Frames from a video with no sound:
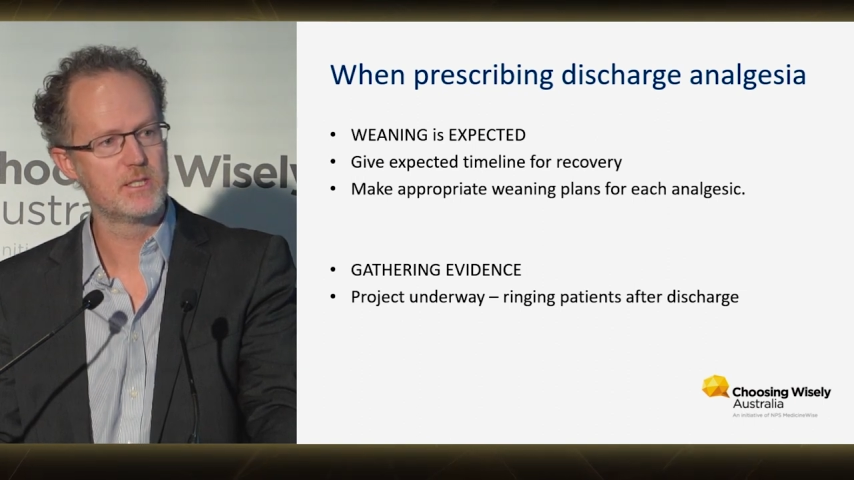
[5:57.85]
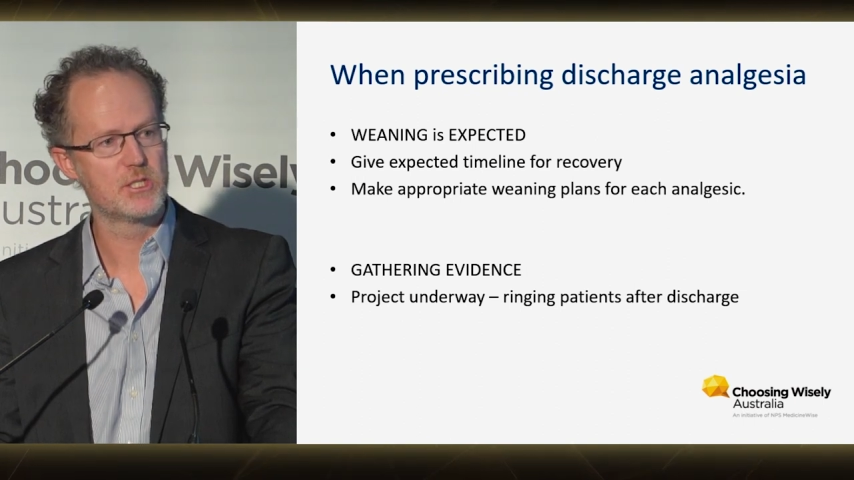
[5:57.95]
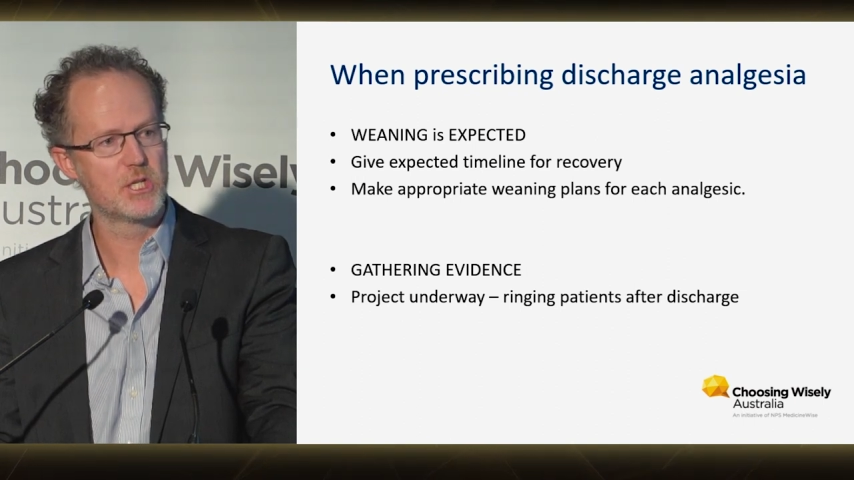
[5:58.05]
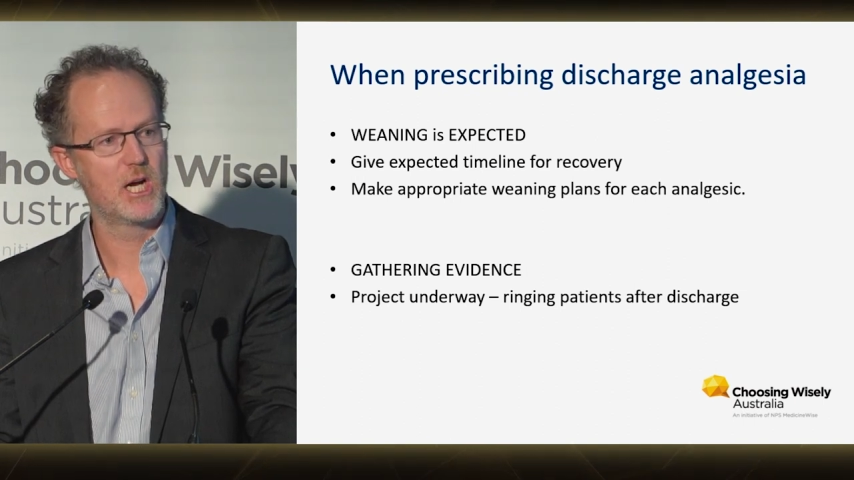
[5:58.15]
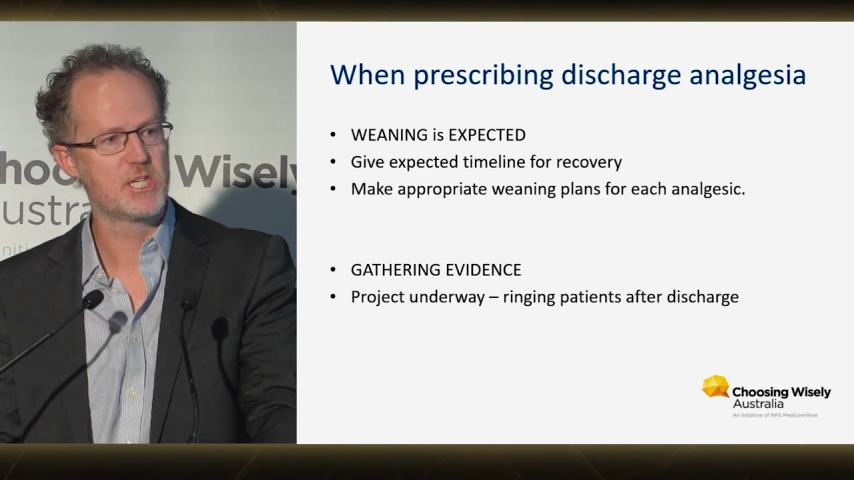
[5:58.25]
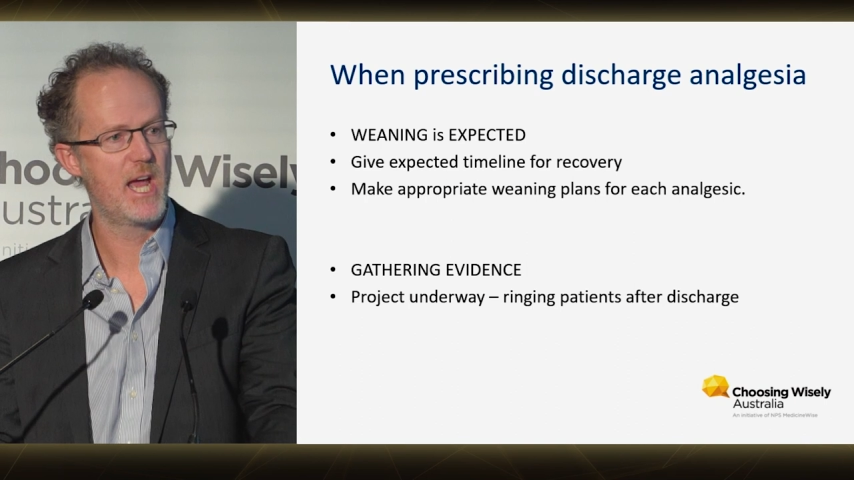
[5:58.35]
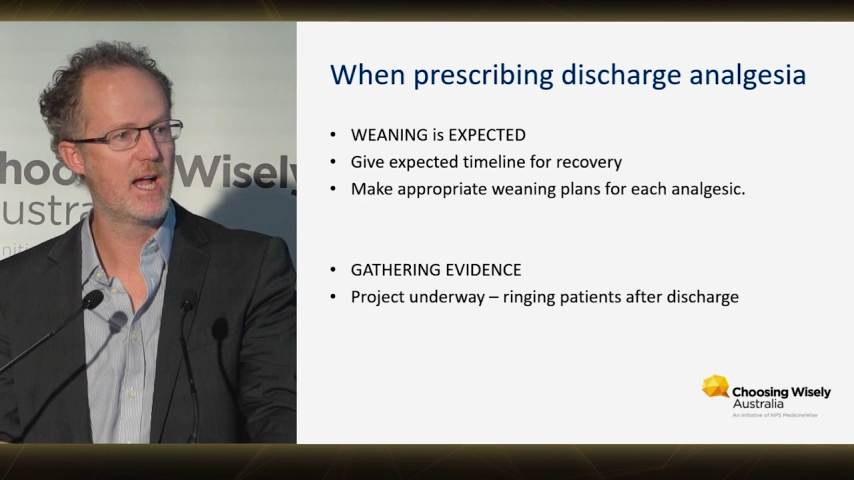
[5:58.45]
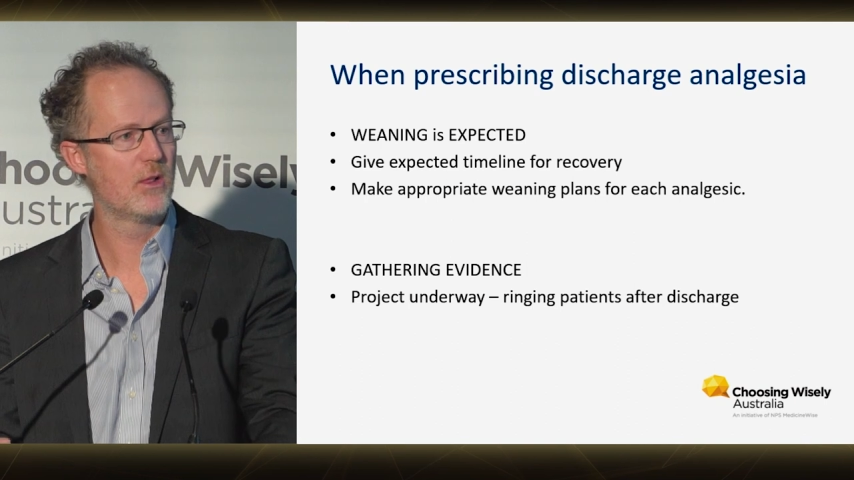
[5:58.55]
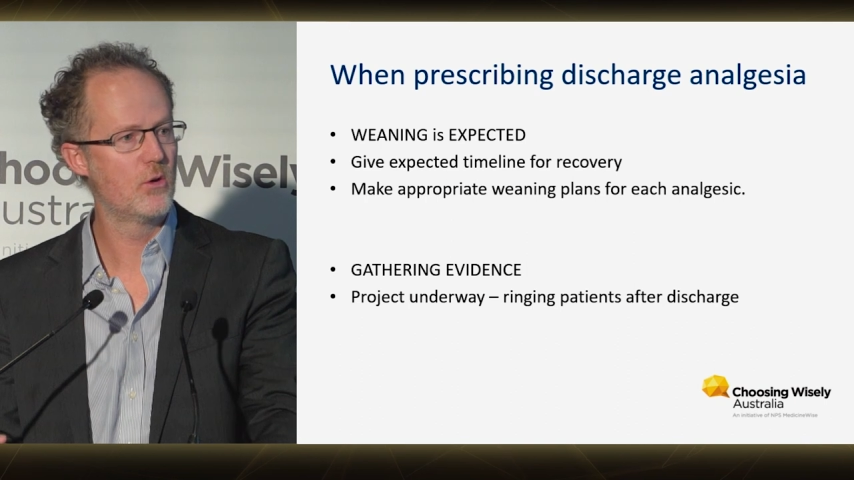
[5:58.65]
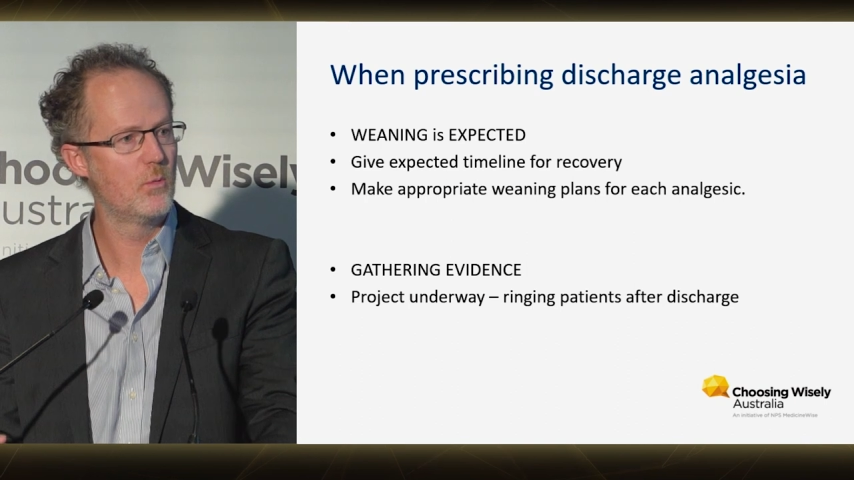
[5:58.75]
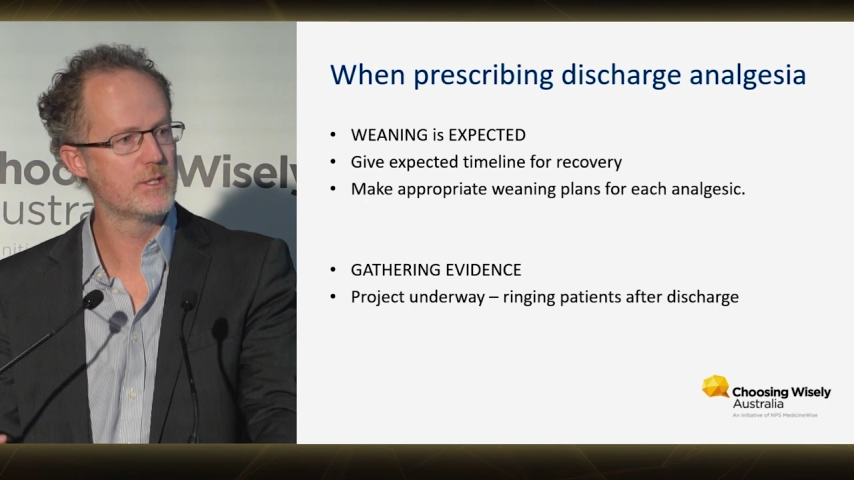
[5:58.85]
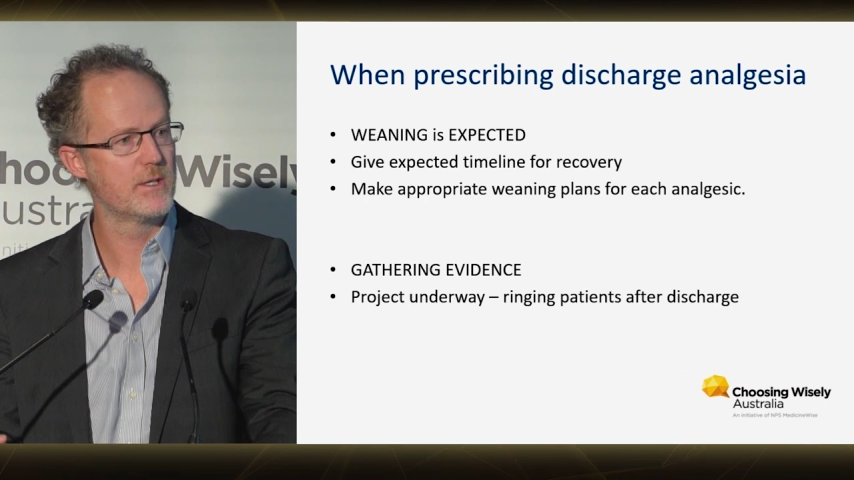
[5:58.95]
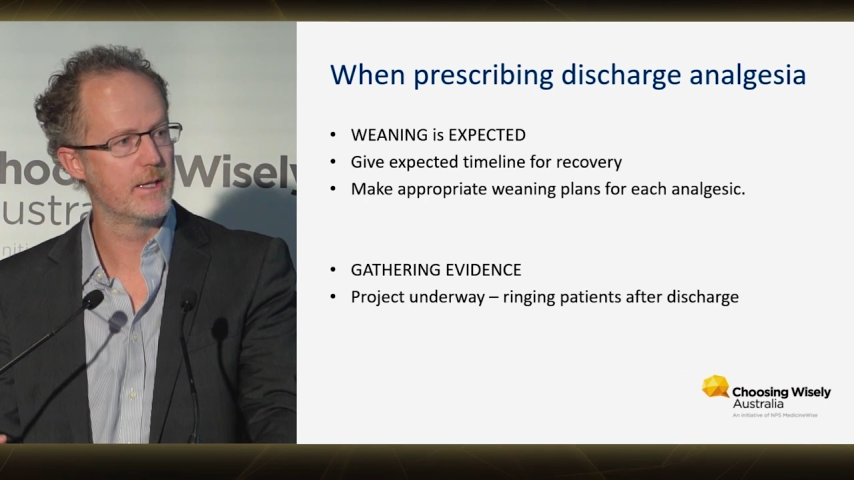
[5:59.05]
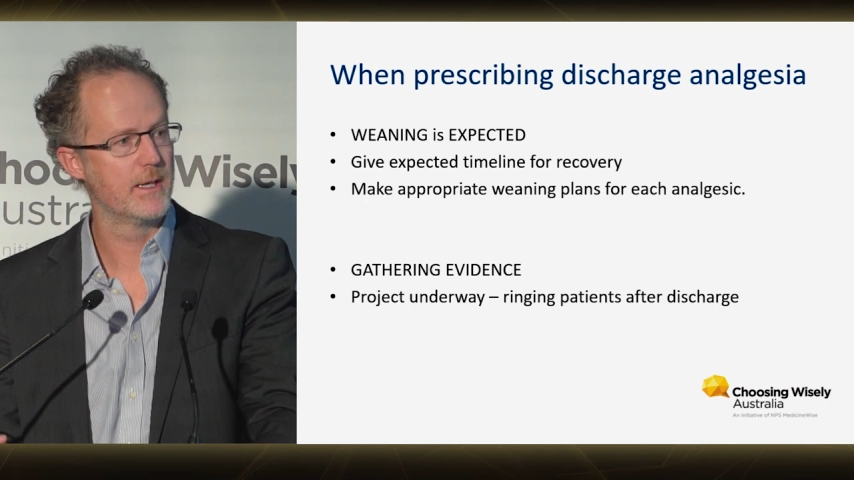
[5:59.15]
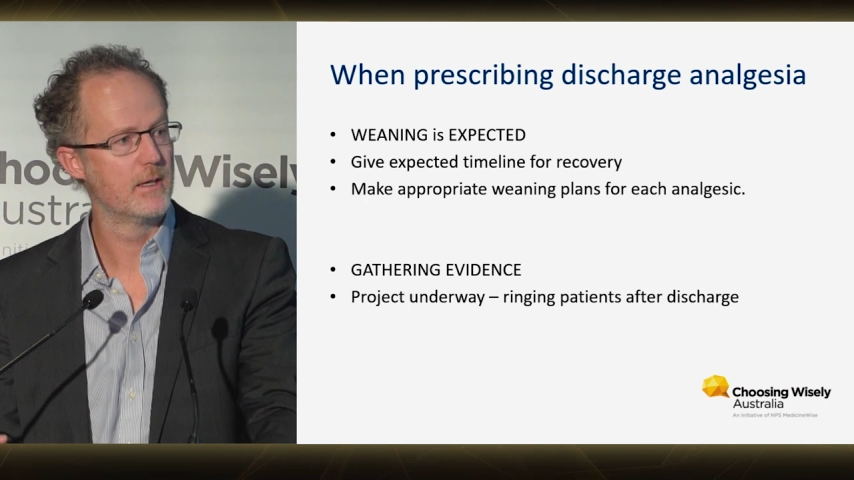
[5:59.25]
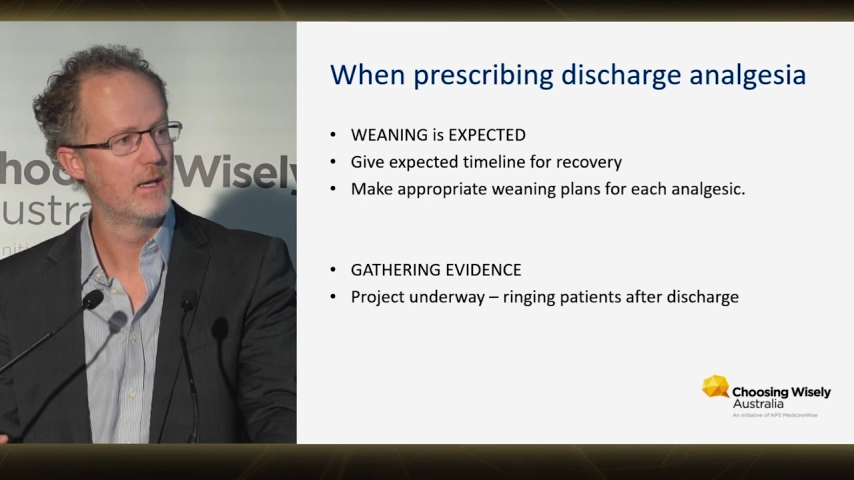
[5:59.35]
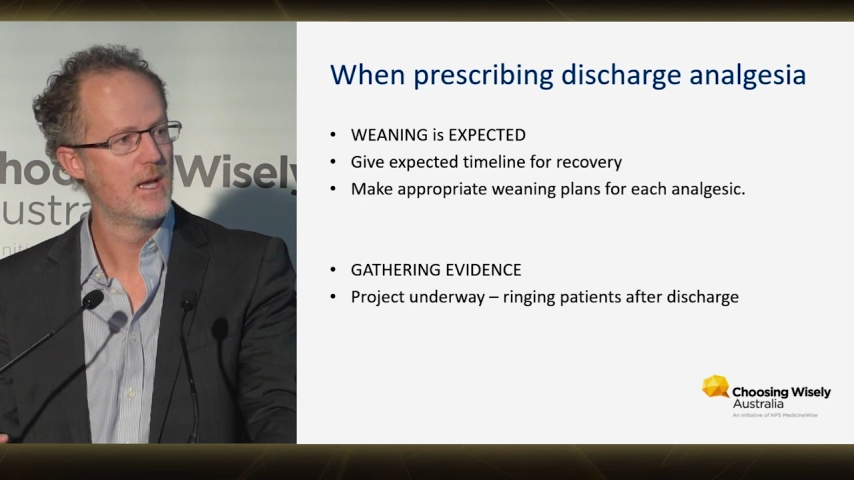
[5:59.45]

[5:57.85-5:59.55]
discharge. How long was it there?